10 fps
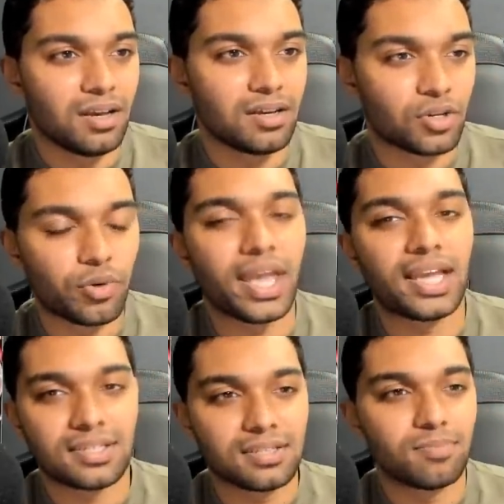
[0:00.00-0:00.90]

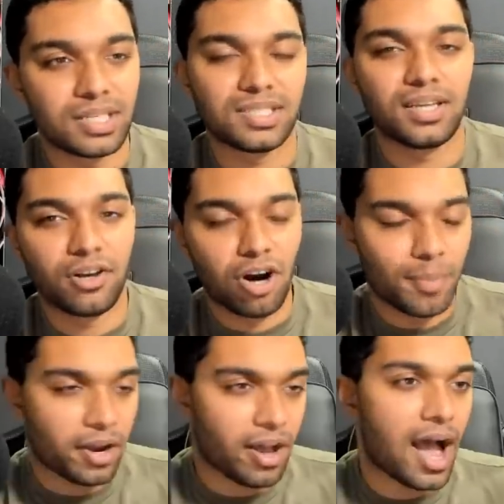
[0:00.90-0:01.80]
create, basically, an arm
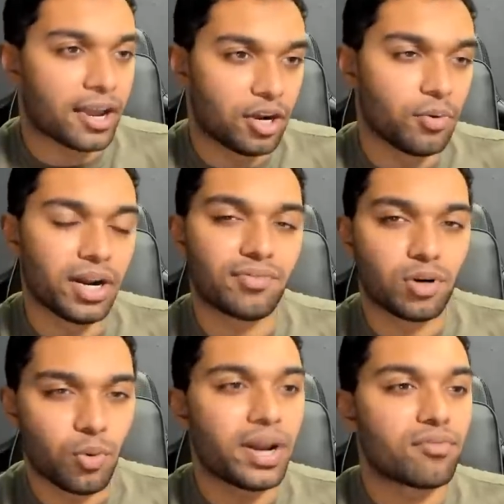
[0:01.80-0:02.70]
out of hockey or
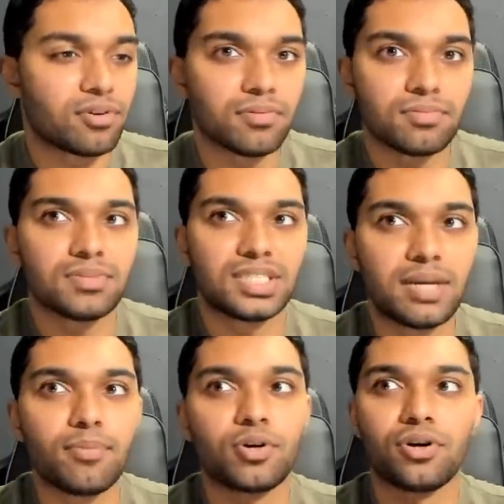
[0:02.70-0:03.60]
whatever
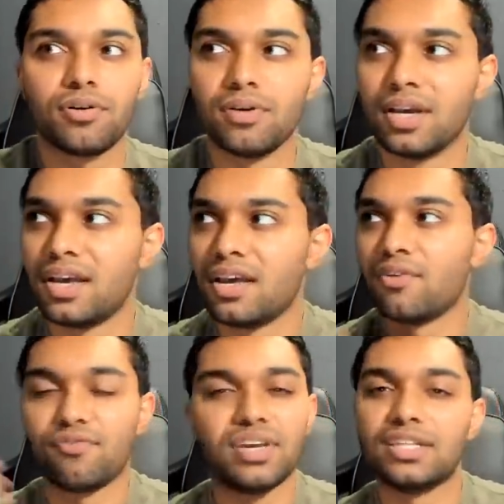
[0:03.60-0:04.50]
similar
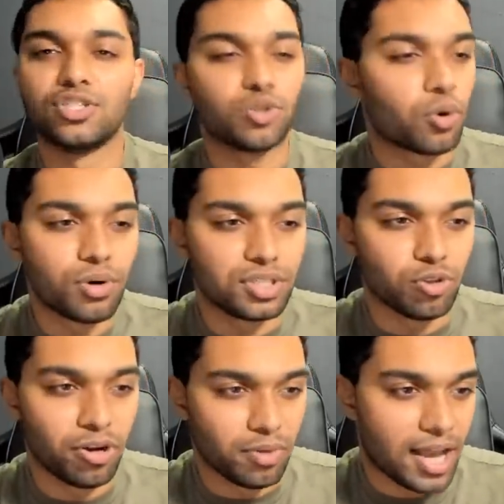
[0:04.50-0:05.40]
feat Zoro is
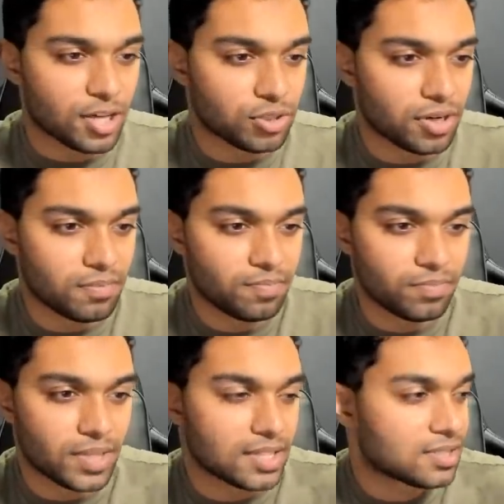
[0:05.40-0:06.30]
doing with Ashura.
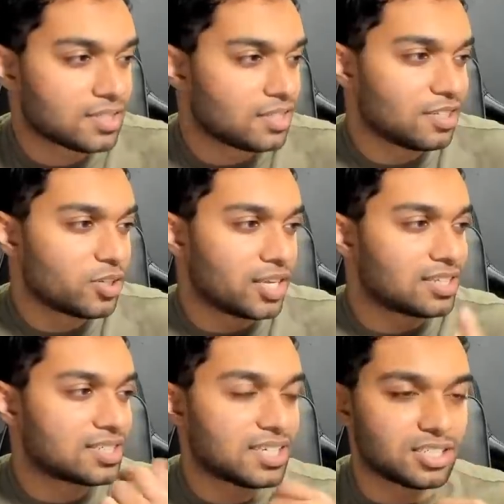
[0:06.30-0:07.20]
That's, like, to
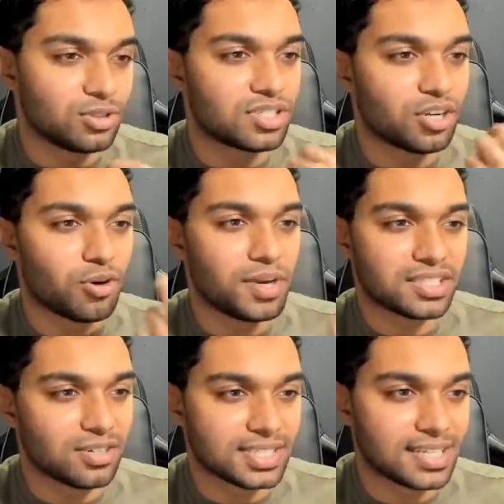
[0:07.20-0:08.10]
say Susanoo makes
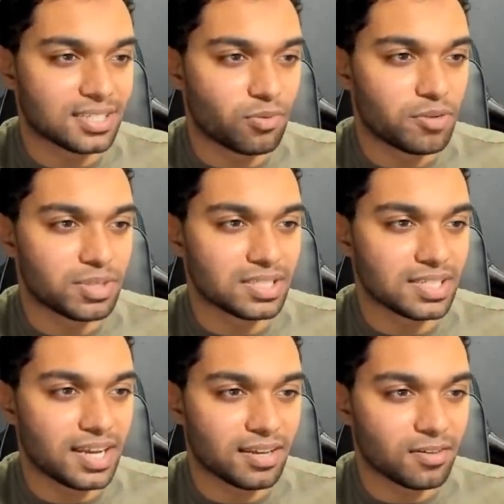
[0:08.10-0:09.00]
no sense in One Piece is
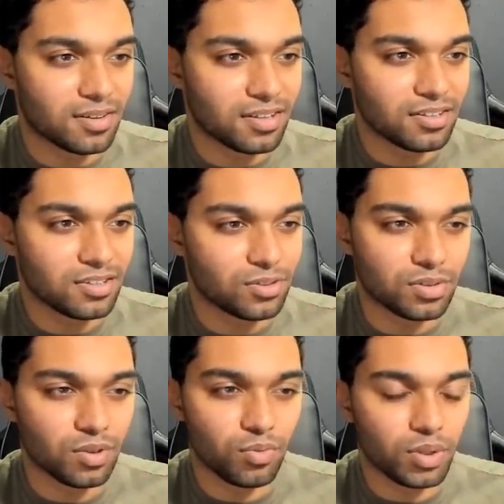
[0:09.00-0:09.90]
like...
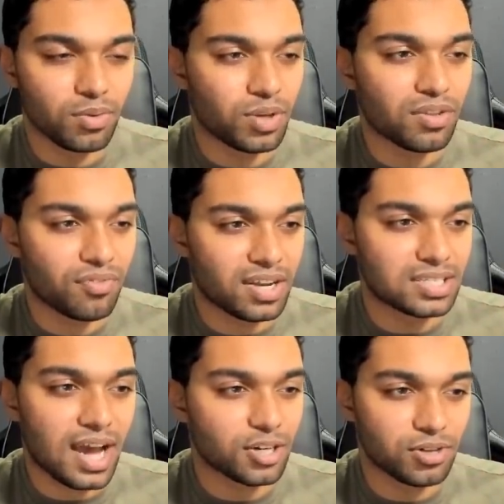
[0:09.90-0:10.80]
What the fuck is
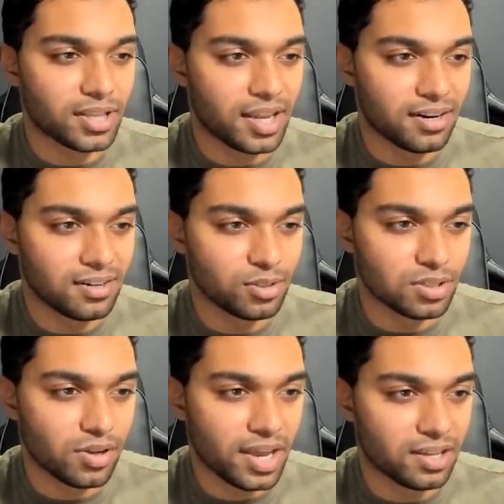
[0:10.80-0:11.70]
Ashura then? Just
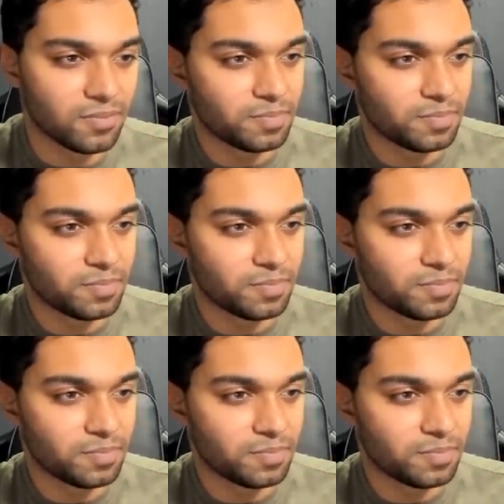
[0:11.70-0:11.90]
look at it.